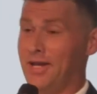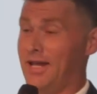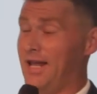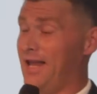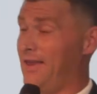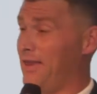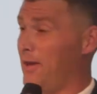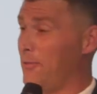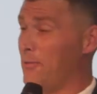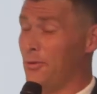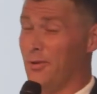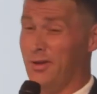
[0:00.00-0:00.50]

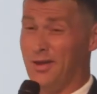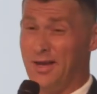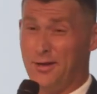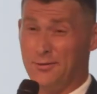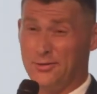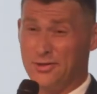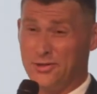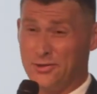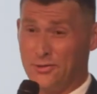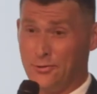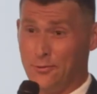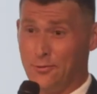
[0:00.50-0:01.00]
and they won't allow
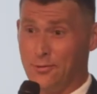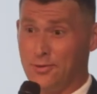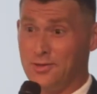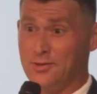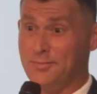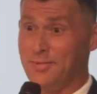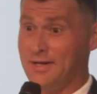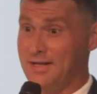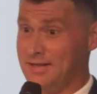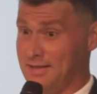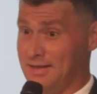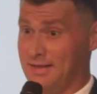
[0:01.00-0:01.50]
stores,
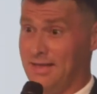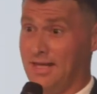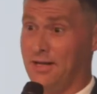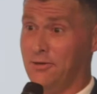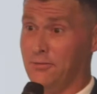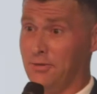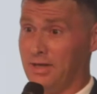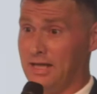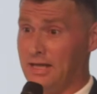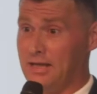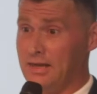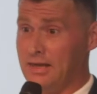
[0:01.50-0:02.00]
but it's
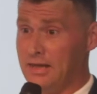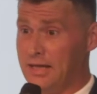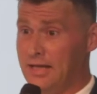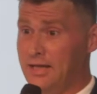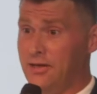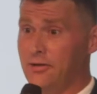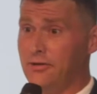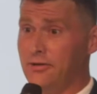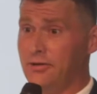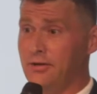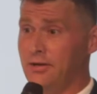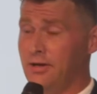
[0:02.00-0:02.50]
literally
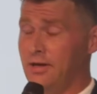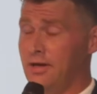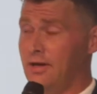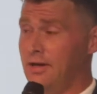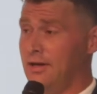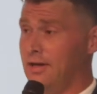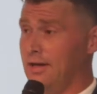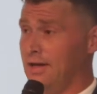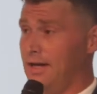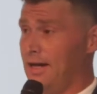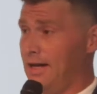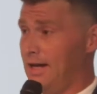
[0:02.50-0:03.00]
legal
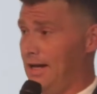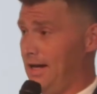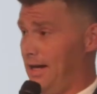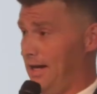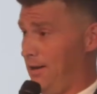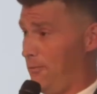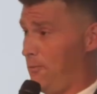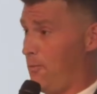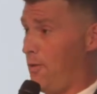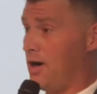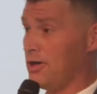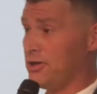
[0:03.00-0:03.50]

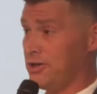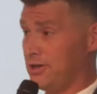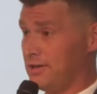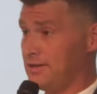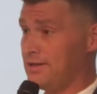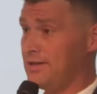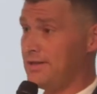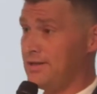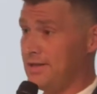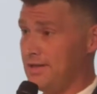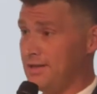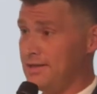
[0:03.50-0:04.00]
in
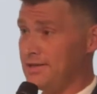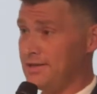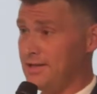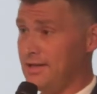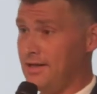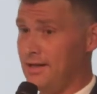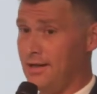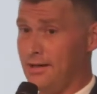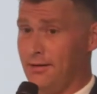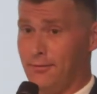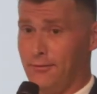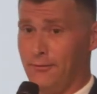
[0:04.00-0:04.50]
Washington,
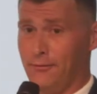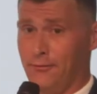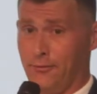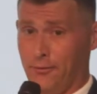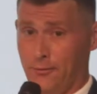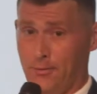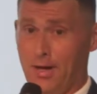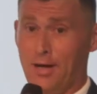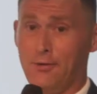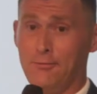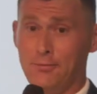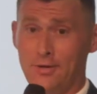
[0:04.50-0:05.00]
DC
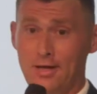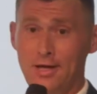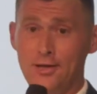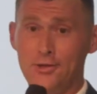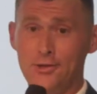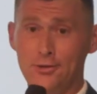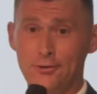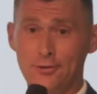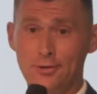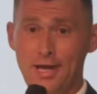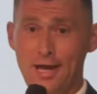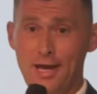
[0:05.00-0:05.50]
for
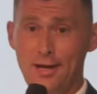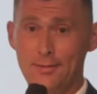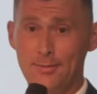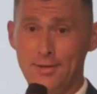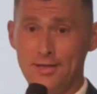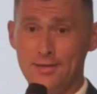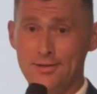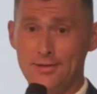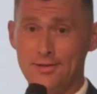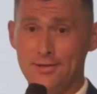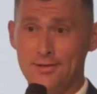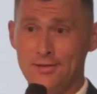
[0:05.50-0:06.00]
recreational
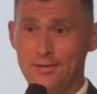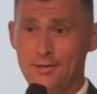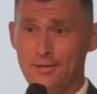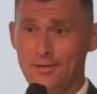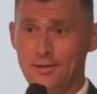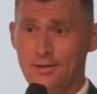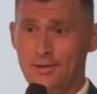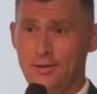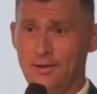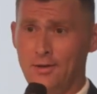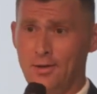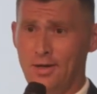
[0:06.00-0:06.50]
cannabis,
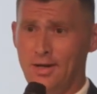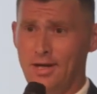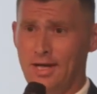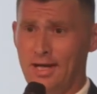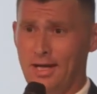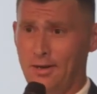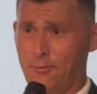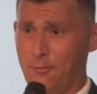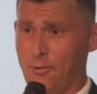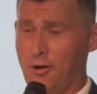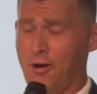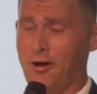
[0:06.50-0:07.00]

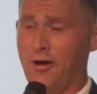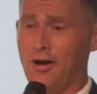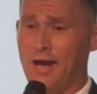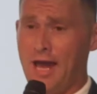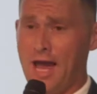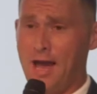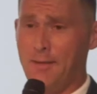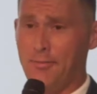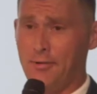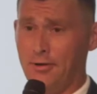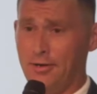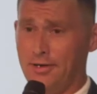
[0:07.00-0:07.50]
where our
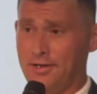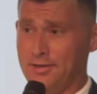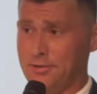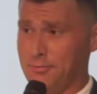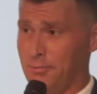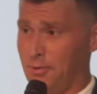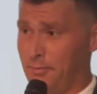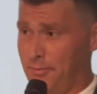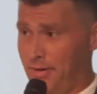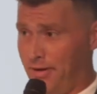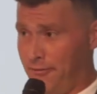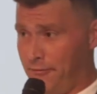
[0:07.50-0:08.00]
capital
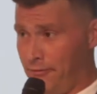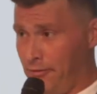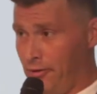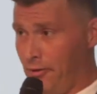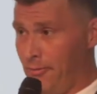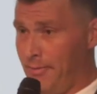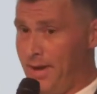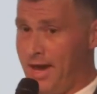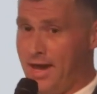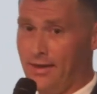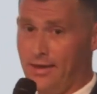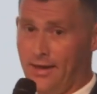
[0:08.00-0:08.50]
is, where Buffalo
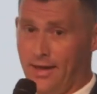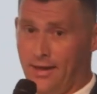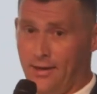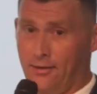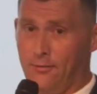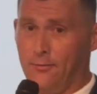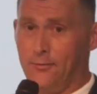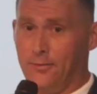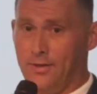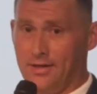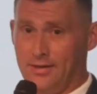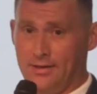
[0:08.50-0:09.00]
Man
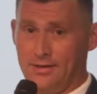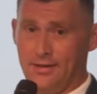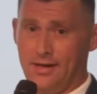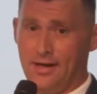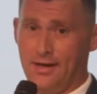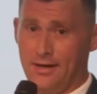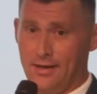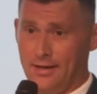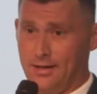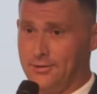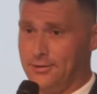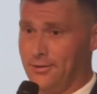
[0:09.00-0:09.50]
went and
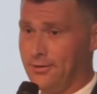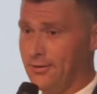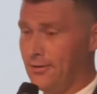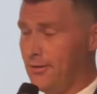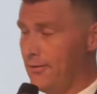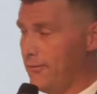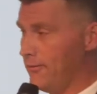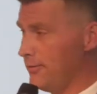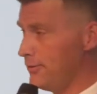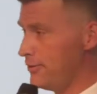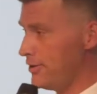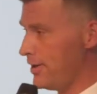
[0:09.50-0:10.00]
kind of took it
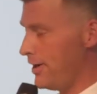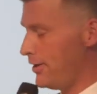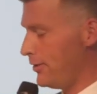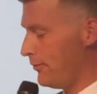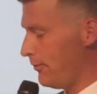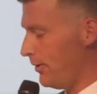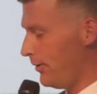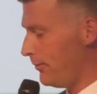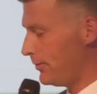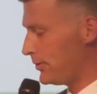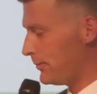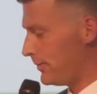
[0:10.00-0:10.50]
over in
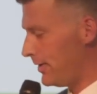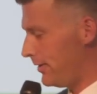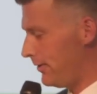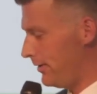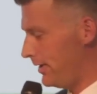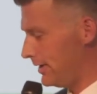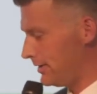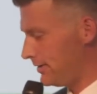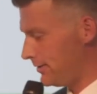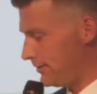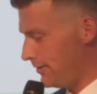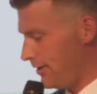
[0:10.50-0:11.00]
January, which we
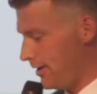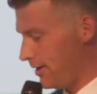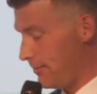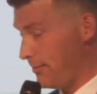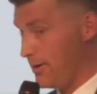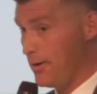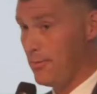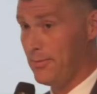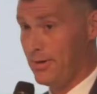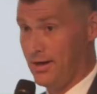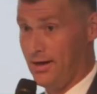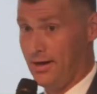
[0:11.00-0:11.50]
don't like to talk
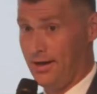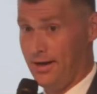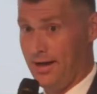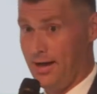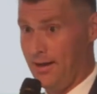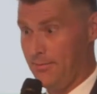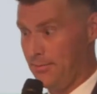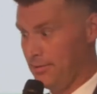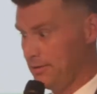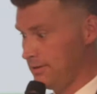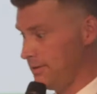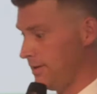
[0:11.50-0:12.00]
about, but kind of
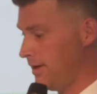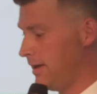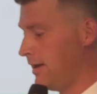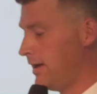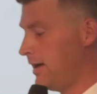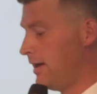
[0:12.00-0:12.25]
happened.